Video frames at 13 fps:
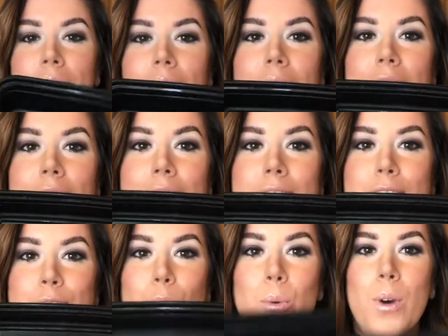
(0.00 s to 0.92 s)

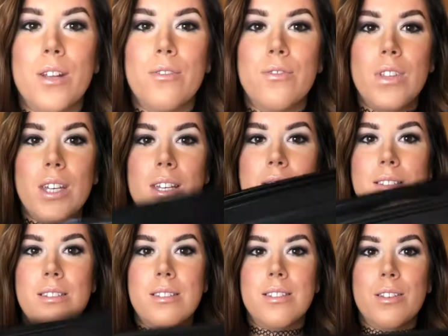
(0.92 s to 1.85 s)
is one of
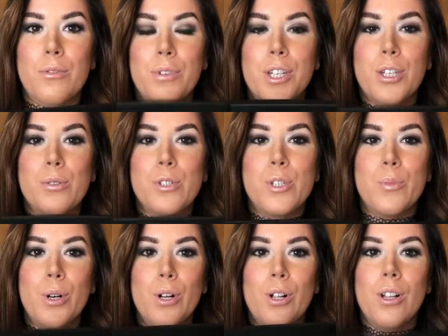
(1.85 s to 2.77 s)
these
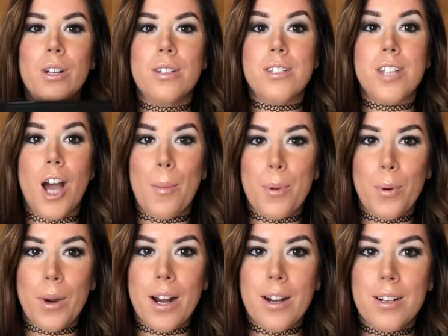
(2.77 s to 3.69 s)
reusable
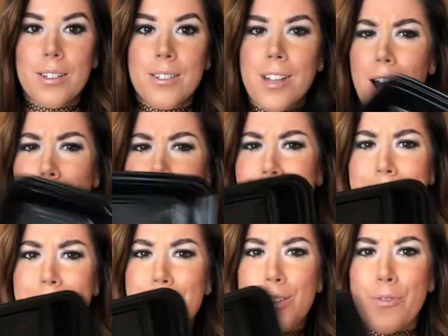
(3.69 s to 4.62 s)
Tupperware cut
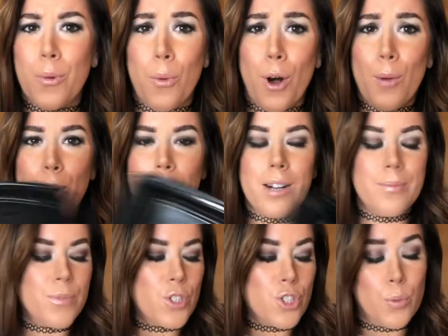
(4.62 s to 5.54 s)
things from Walmart.
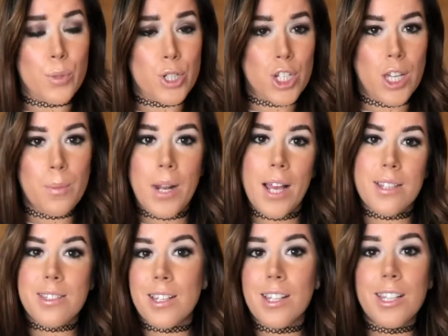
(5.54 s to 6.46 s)
It's super cheap. It has
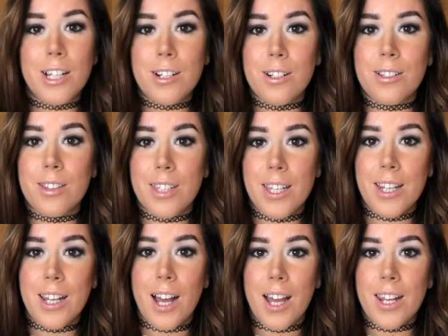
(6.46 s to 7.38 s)
the clear lid
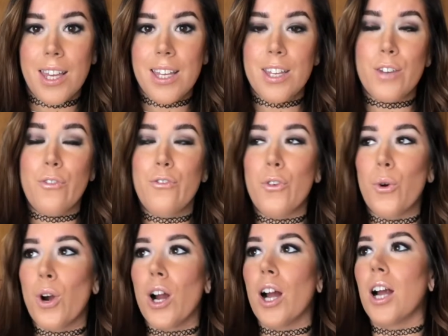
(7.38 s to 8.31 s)
on it
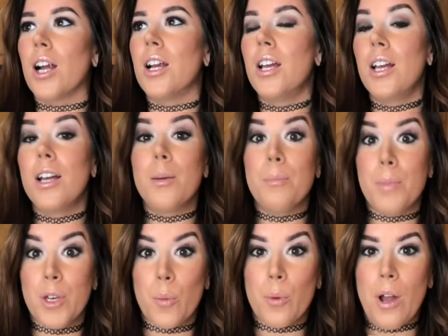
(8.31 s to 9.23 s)
for
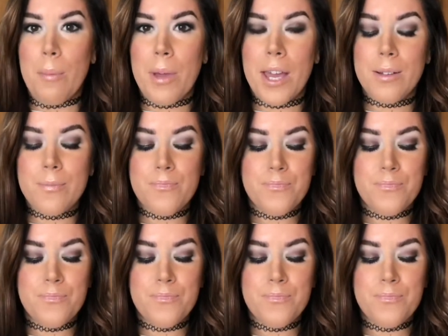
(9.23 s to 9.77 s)
meal prepping.